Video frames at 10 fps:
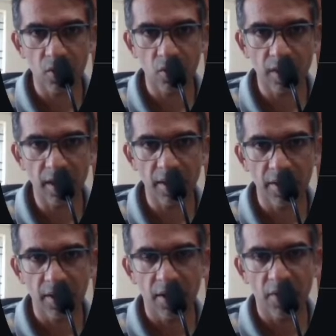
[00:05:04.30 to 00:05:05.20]
okay
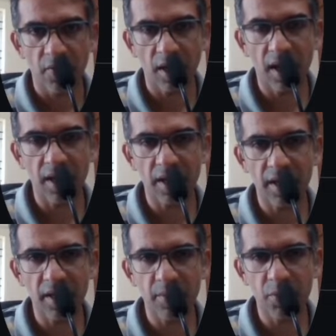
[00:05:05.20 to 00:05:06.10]
where
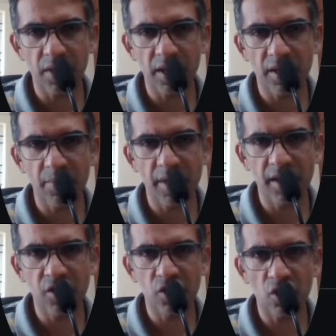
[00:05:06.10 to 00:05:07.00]
I put an
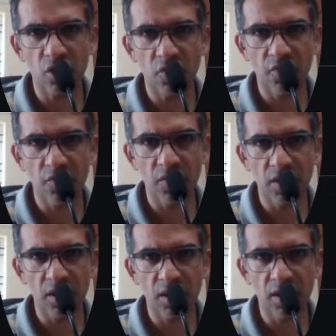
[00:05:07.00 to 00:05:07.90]
image of
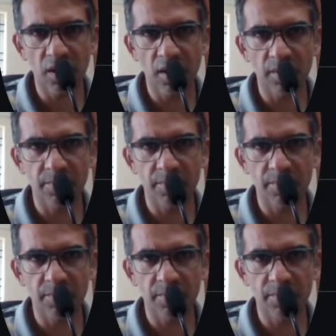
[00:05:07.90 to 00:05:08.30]
uh,